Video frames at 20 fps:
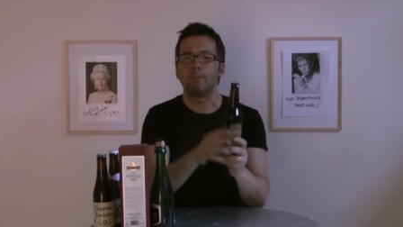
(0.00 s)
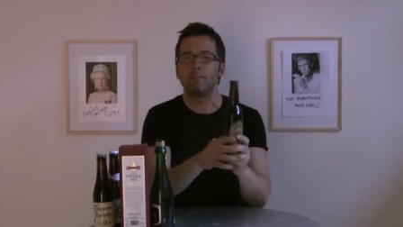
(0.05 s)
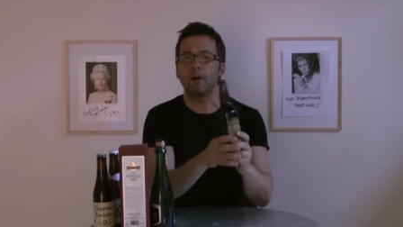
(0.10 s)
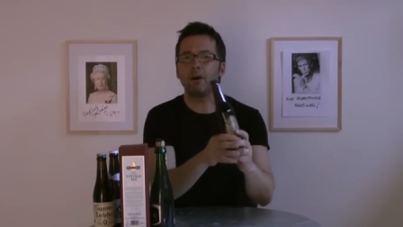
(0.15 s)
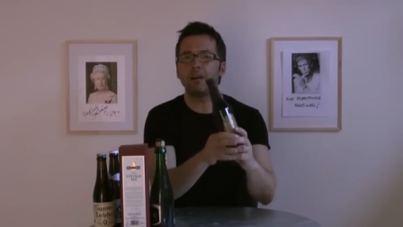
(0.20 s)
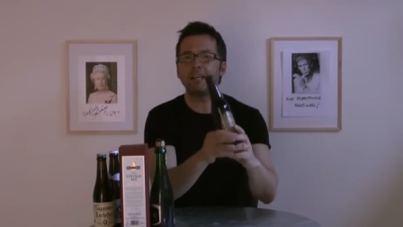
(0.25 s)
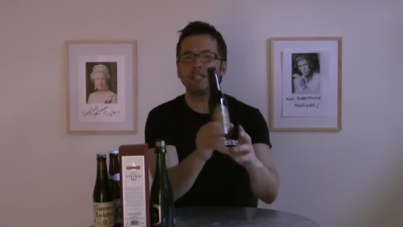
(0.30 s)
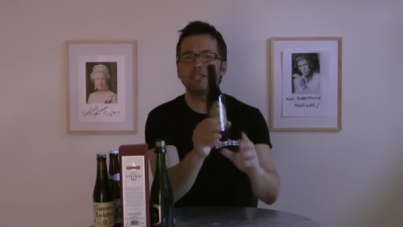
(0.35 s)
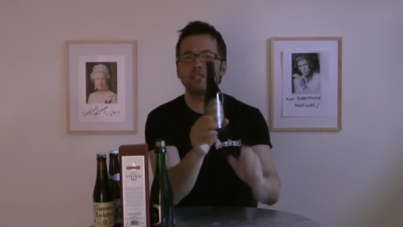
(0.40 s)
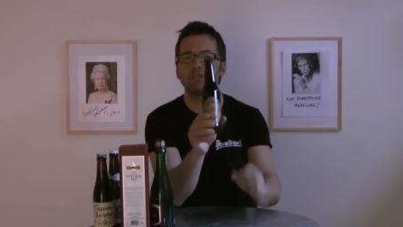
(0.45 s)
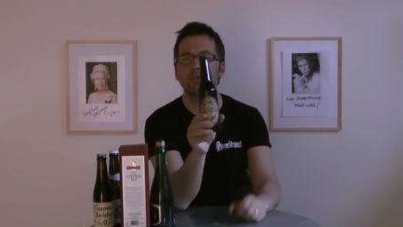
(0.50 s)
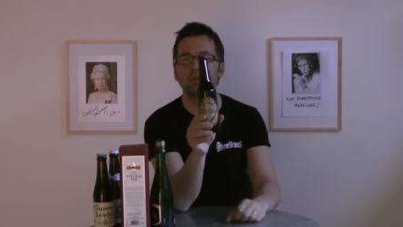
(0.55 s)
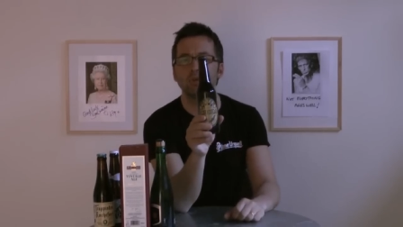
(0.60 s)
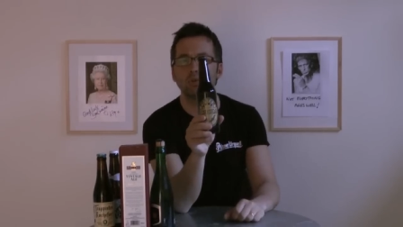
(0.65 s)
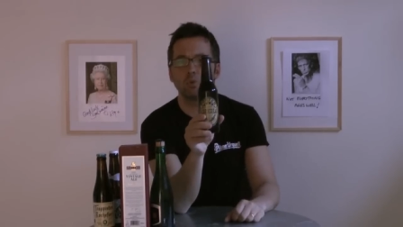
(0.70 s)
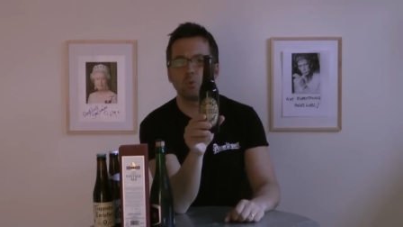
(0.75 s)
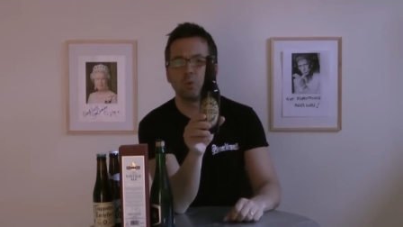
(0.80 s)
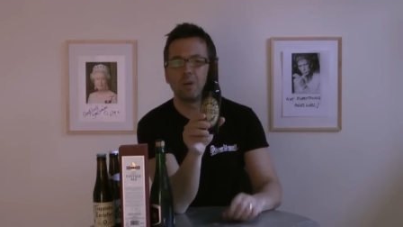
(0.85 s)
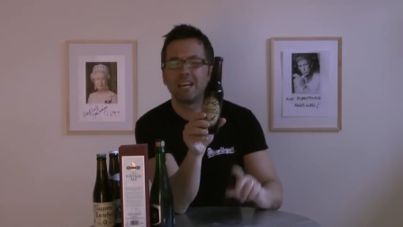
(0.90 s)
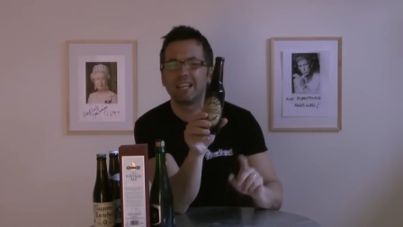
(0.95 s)
Buy
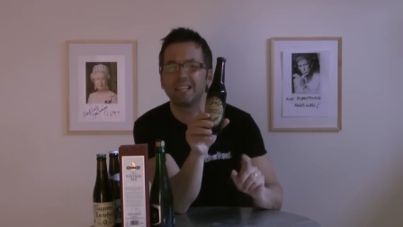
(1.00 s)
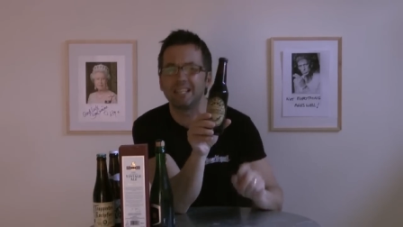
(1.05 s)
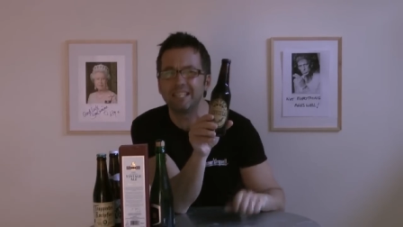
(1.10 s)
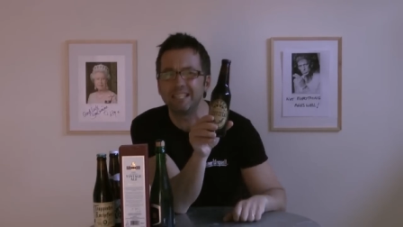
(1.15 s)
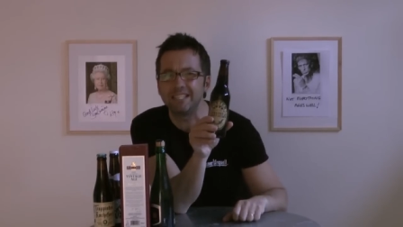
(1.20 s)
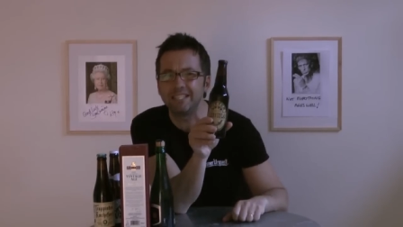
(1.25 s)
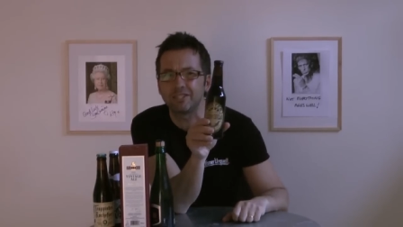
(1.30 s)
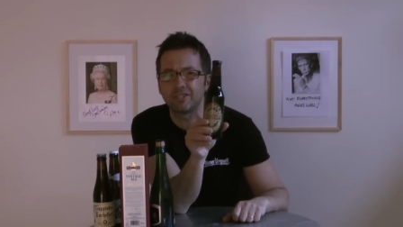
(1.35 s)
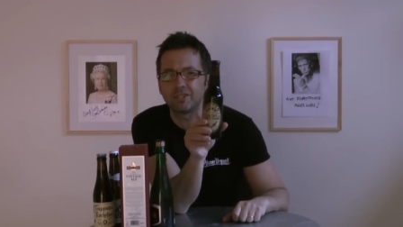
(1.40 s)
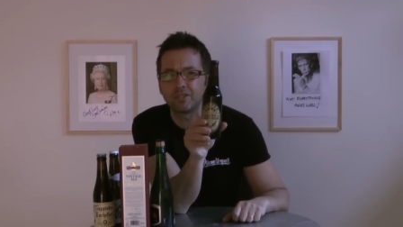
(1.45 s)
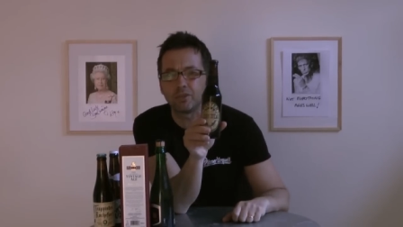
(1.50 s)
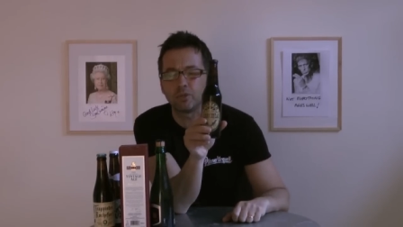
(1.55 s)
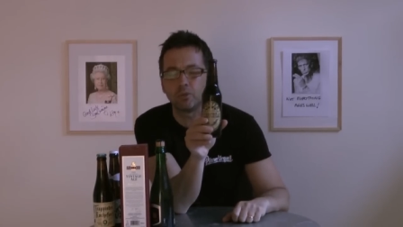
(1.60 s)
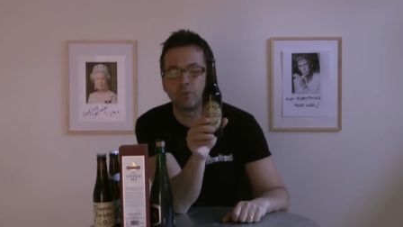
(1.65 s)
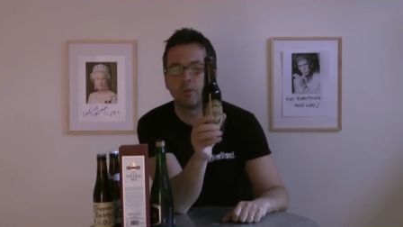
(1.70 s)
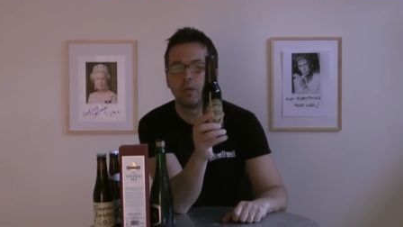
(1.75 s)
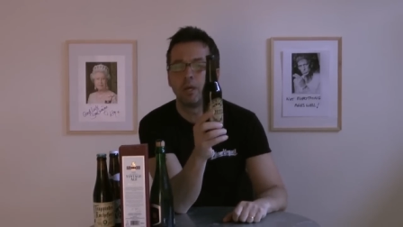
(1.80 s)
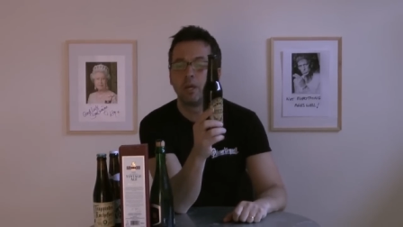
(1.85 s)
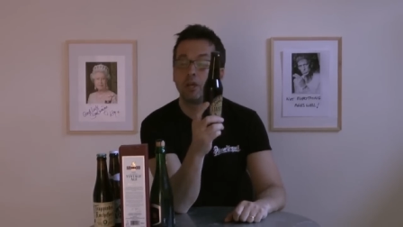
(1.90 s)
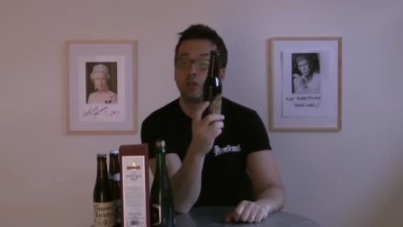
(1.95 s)
two, at least
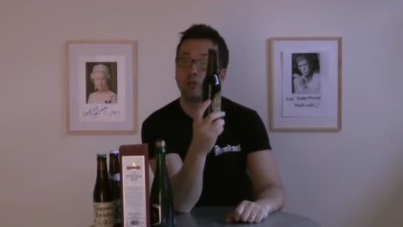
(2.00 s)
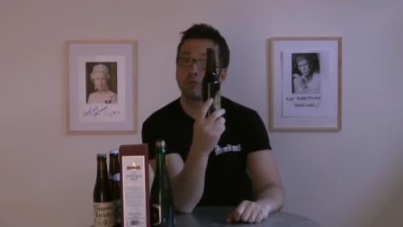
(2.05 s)
two.